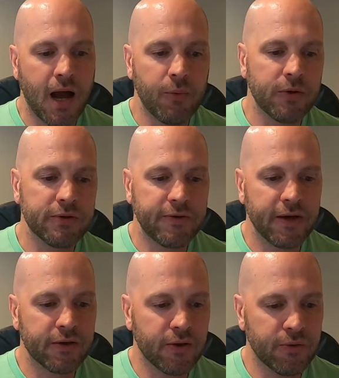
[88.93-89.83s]
I want to
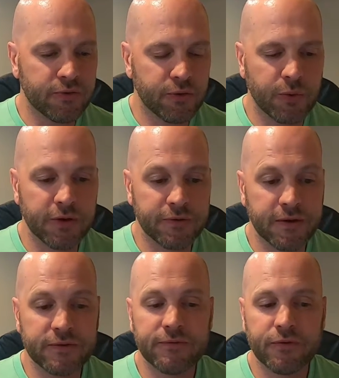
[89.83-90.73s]
take note to where it
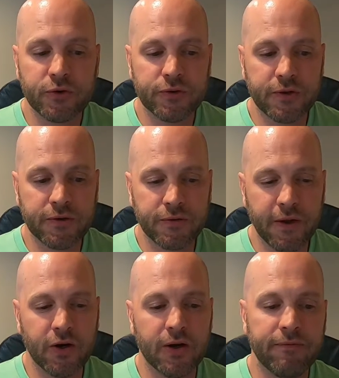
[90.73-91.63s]
says in verse 6
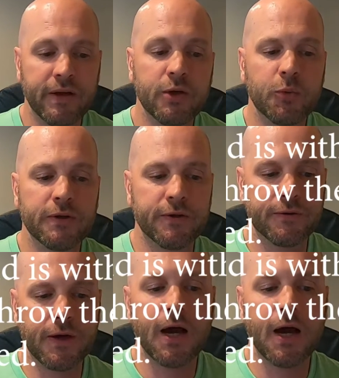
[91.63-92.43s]
there, if anyone does